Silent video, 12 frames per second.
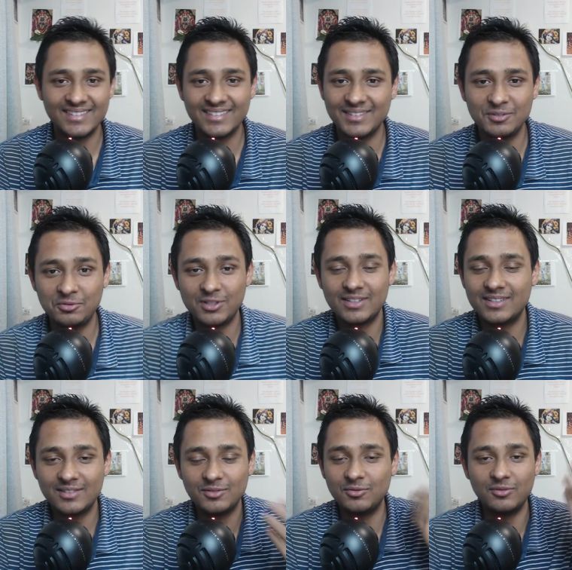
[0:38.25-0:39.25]
what
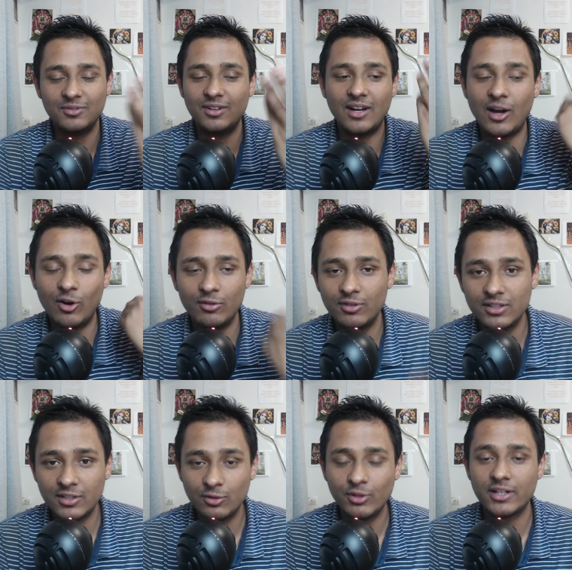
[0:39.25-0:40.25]
however they
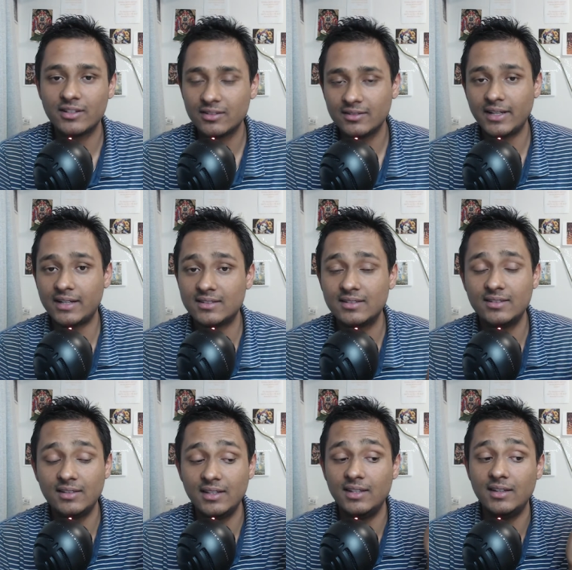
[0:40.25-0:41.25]
do it that's
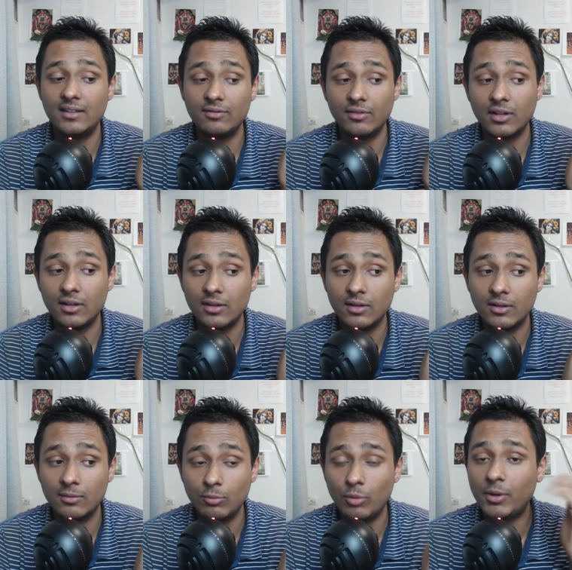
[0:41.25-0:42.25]
the uh,
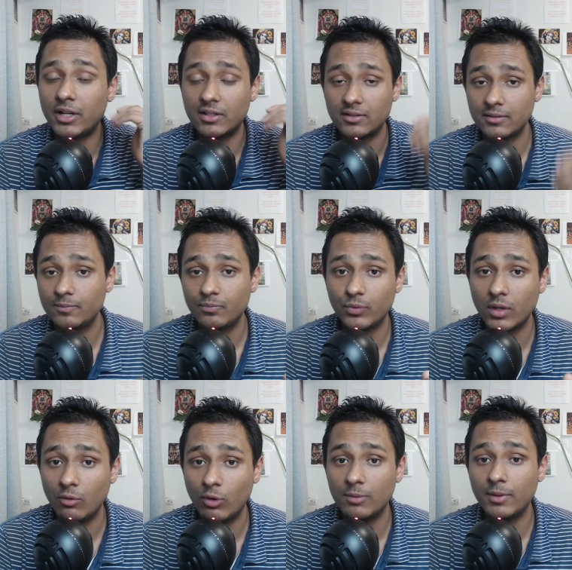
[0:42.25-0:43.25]
moment
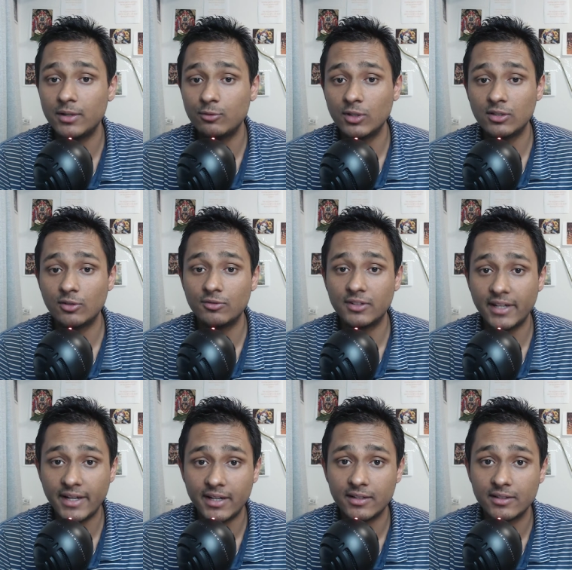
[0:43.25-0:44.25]
1 by 12th of a
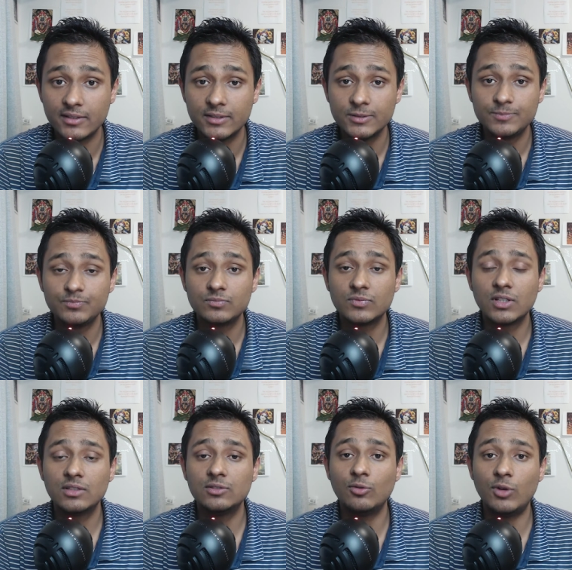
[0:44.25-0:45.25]
second
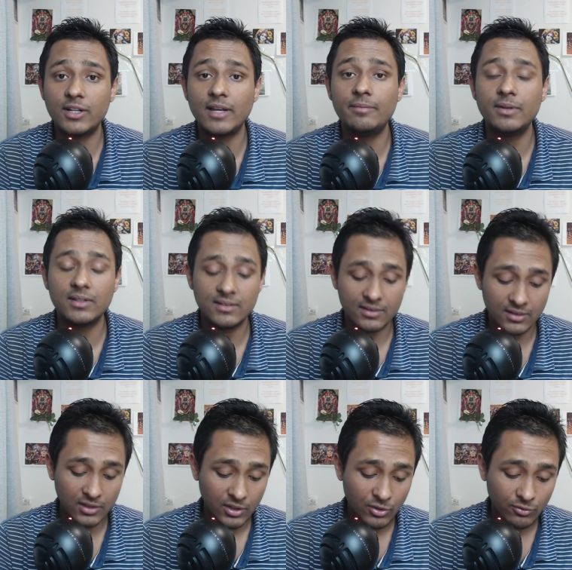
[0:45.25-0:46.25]
so what happens
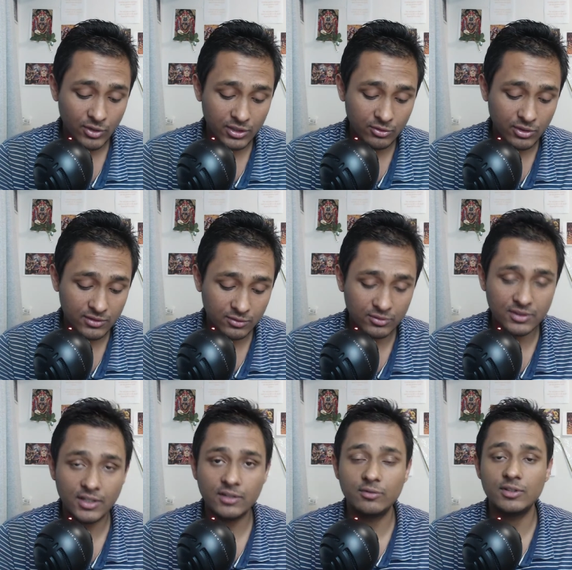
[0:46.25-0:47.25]
when you
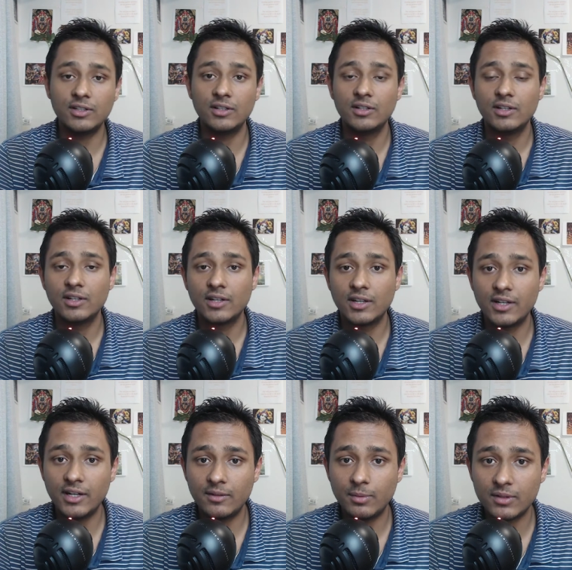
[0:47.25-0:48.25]
associate with a
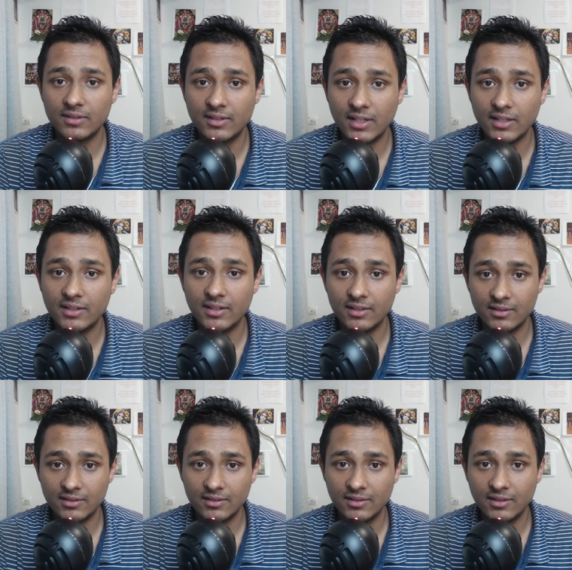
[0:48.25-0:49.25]
great personality
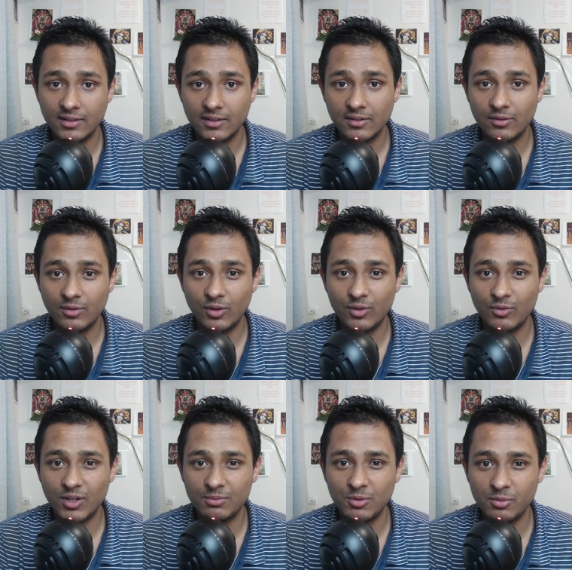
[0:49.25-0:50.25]
for
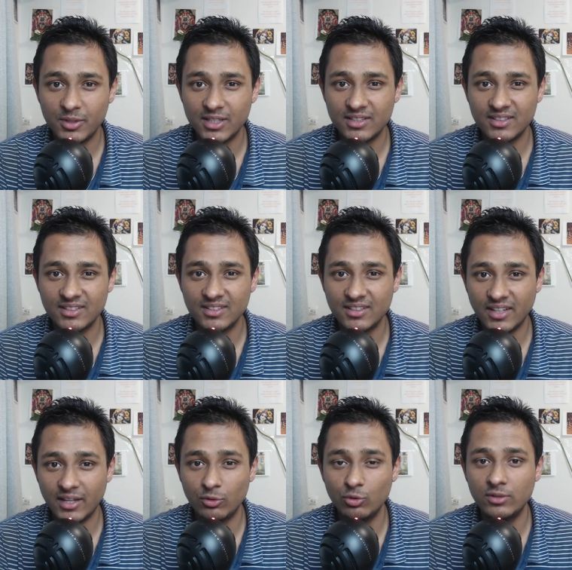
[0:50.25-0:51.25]
one moment
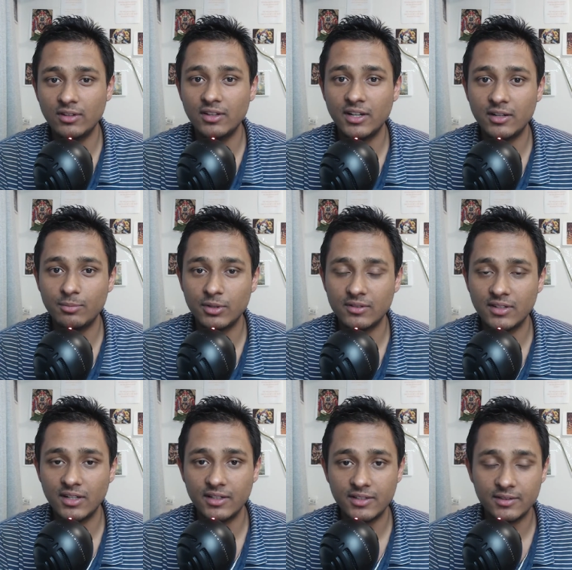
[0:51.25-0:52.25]
and who is a great
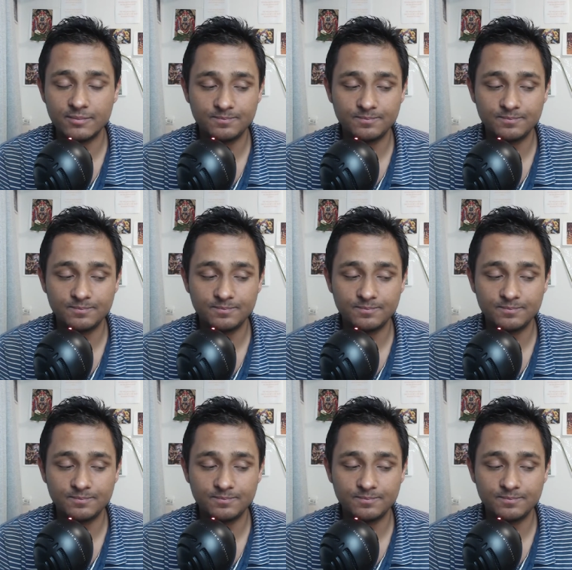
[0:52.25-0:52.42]
personality